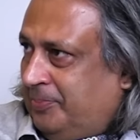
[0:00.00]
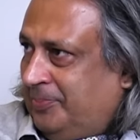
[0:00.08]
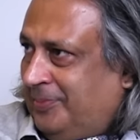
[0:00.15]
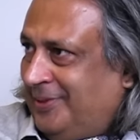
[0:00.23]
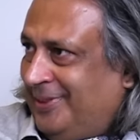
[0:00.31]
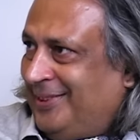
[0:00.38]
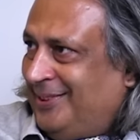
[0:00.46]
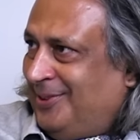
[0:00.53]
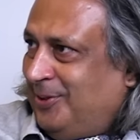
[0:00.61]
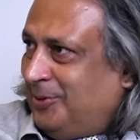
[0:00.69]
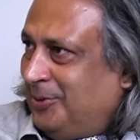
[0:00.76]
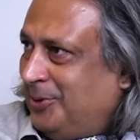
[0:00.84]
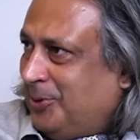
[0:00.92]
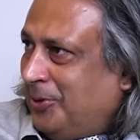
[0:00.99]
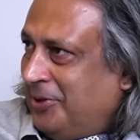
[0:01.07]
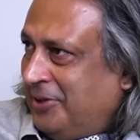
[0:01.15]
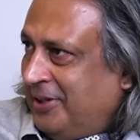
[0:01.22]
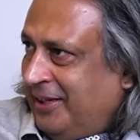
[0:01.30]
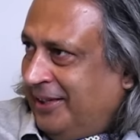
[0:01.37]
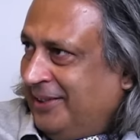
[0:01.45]
Okay. On the
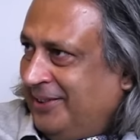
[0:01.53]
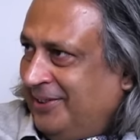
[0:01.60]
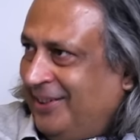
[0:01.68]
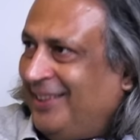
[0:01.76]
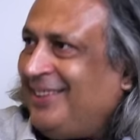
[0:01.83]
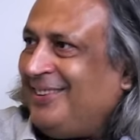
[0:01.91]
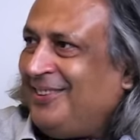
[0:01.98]
contrary. All right.